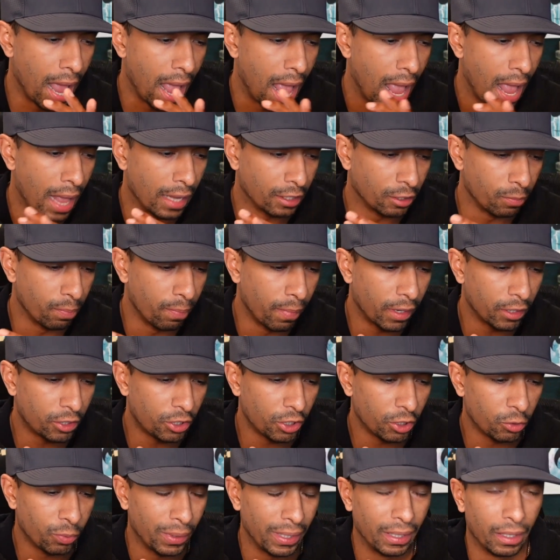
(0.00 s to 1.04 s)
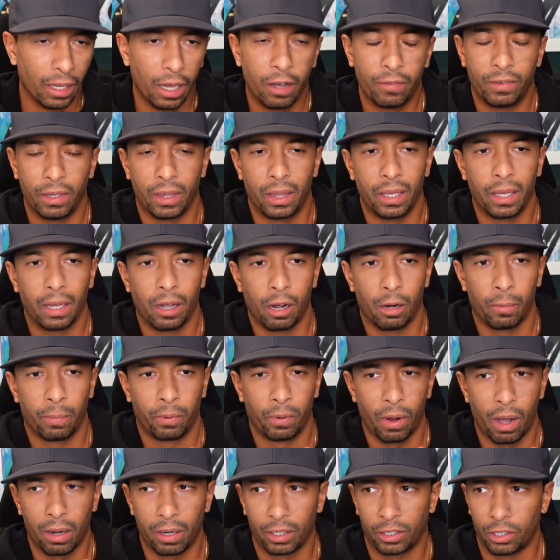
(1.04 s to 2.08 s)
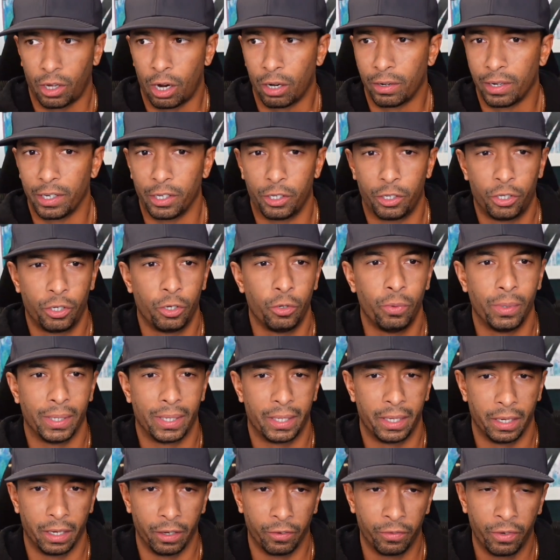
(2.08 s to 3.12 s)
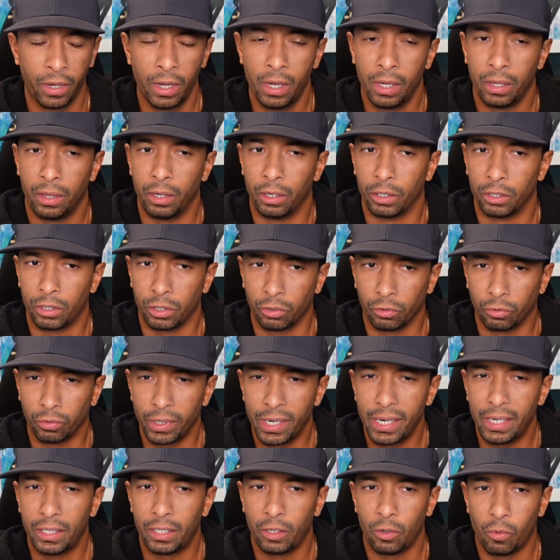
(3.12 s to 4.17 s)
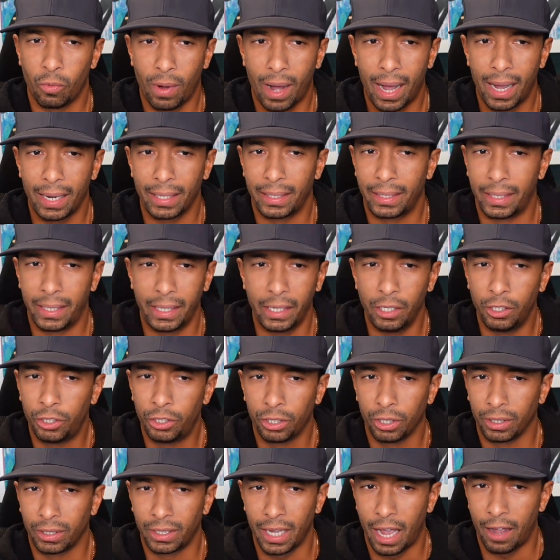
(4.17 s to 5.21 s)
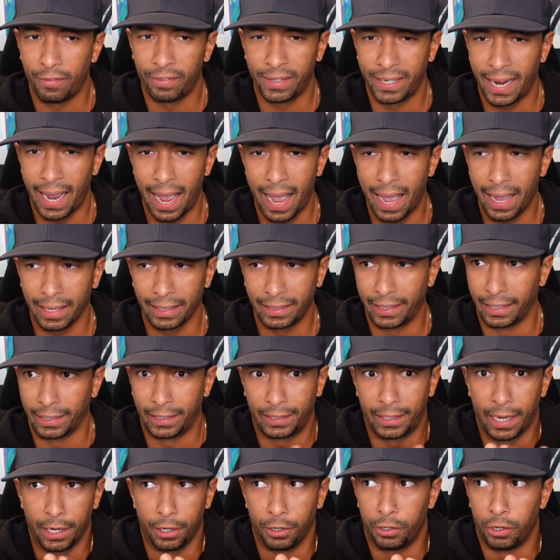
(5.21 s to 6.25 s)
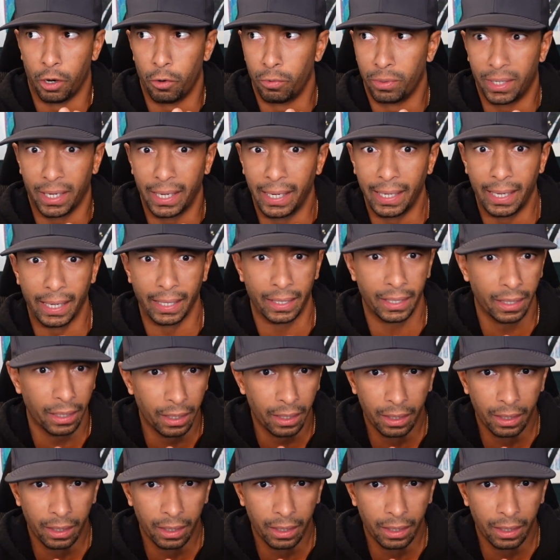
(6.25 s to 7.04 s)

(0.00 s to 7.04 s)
As much as we love to think our products are intuitive, there's a reason why t-shirts have tags that say don't eat it.